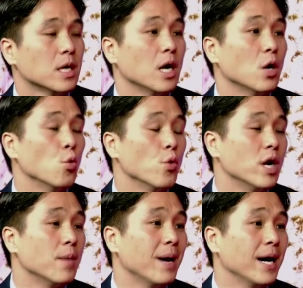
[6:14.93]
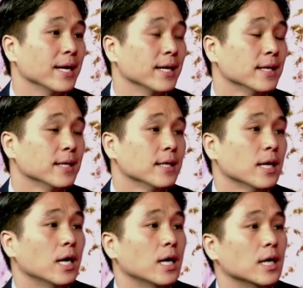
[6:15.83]
uh, whereby
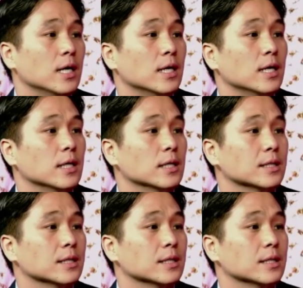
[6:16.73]
uh,